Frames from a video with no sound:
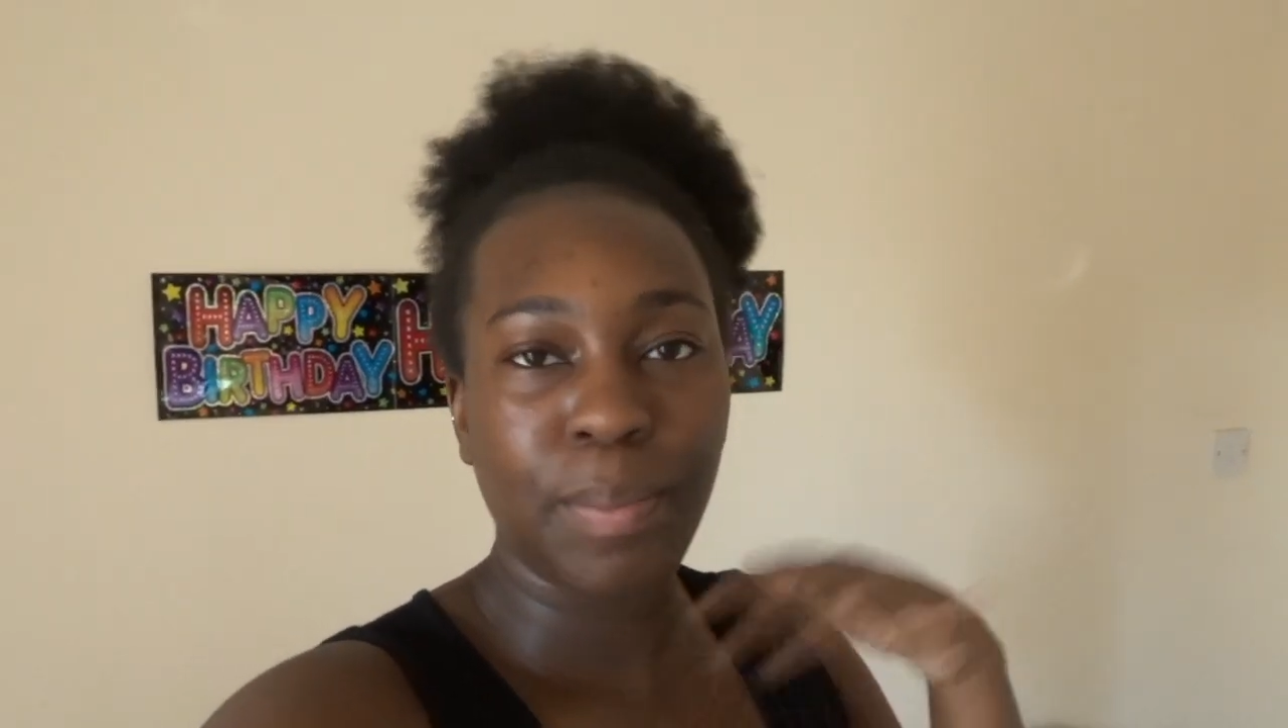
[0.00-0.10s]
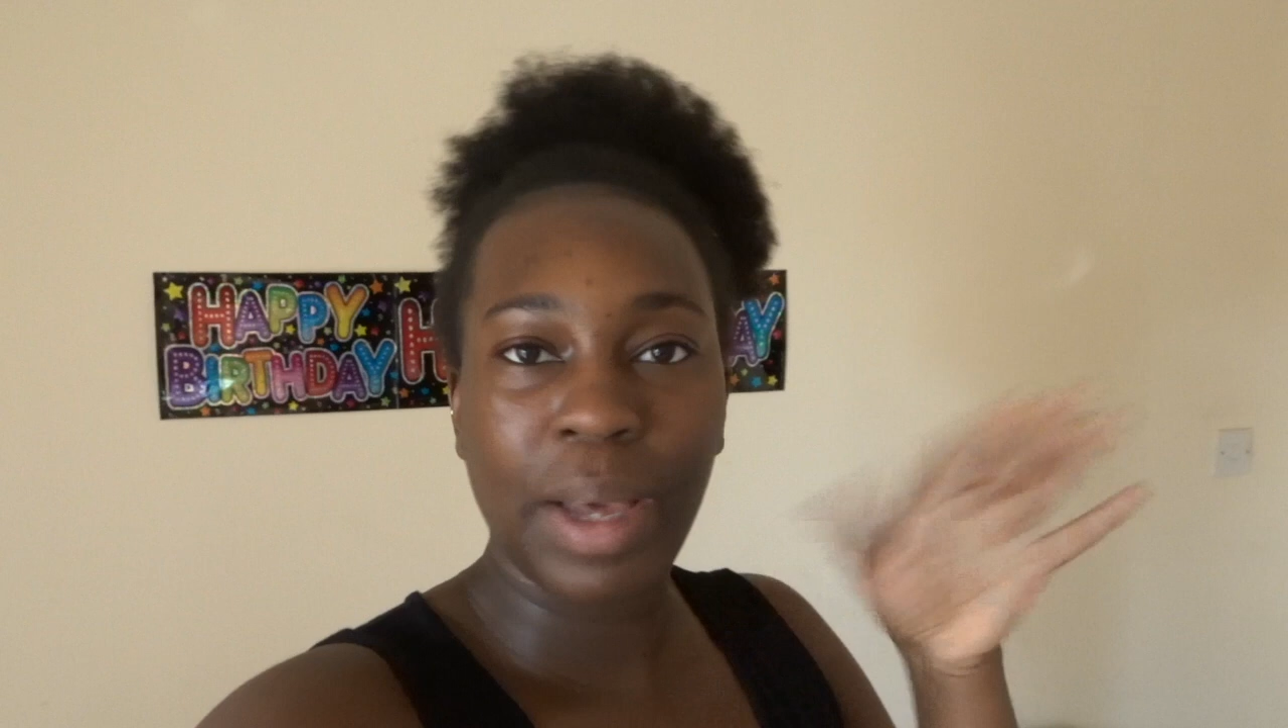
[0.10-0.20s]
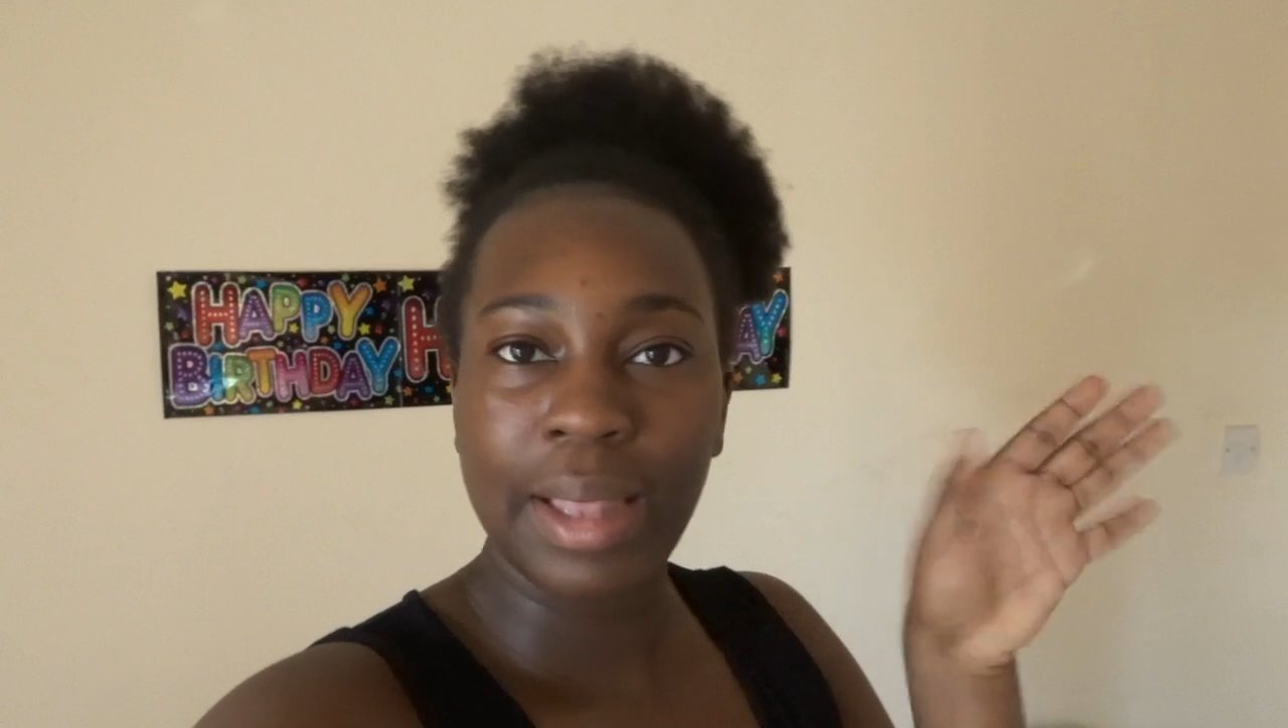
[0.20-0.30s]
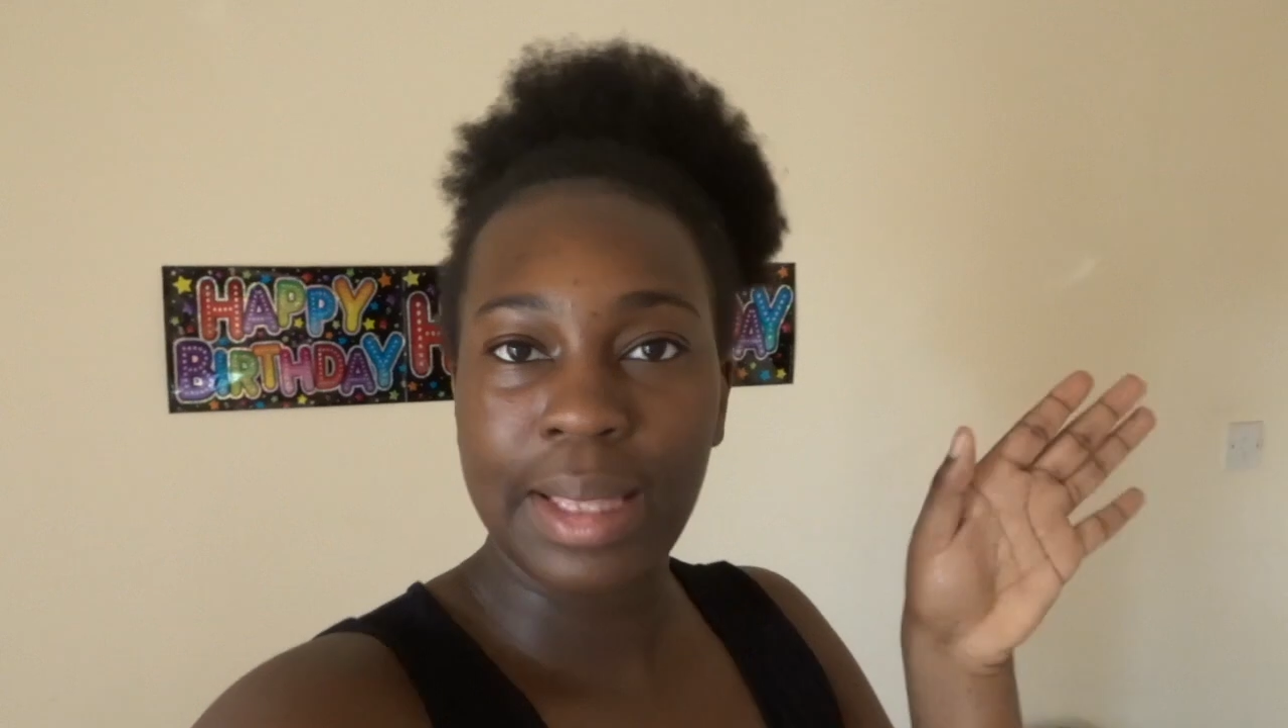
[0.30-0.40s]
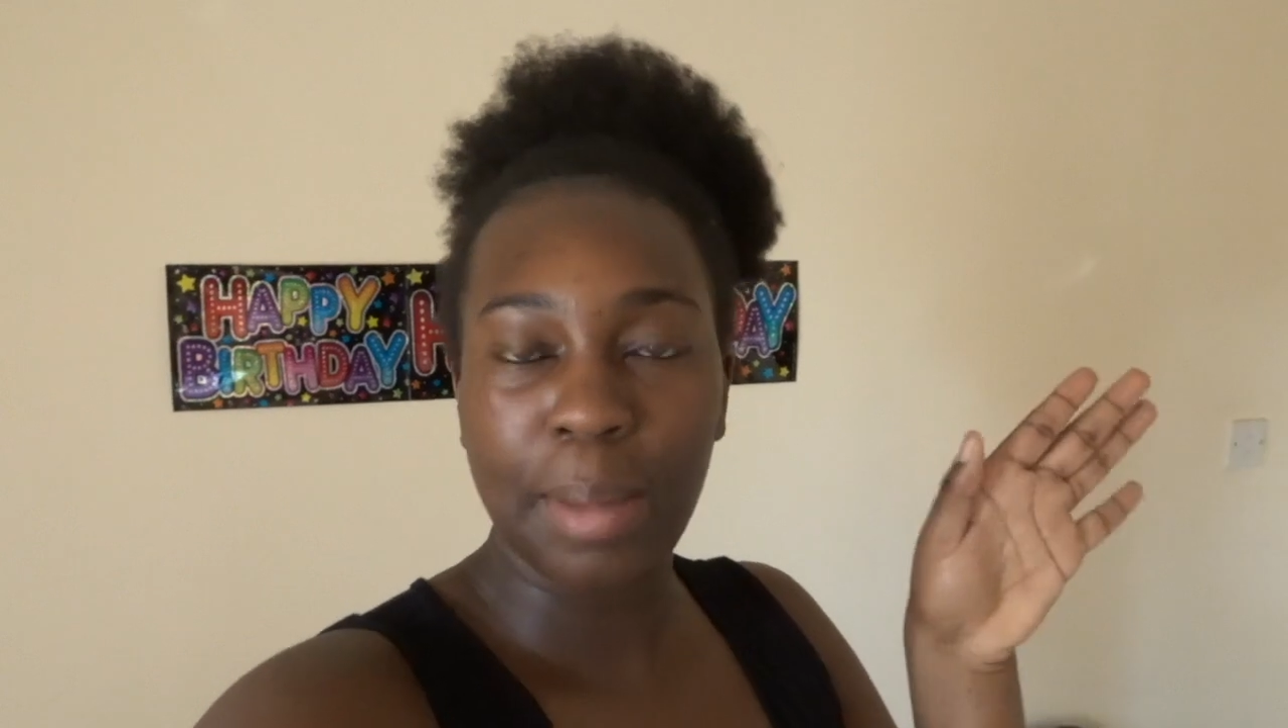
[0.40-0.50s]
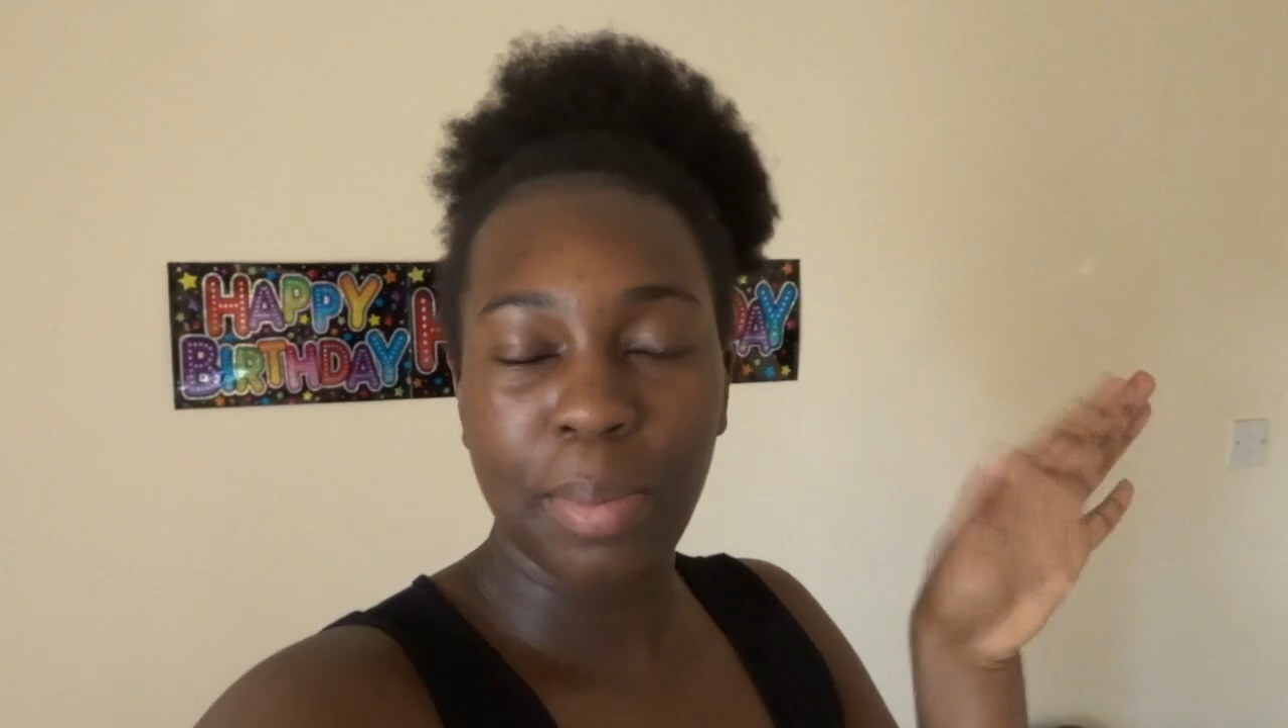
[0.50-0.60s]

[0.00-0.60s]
birthday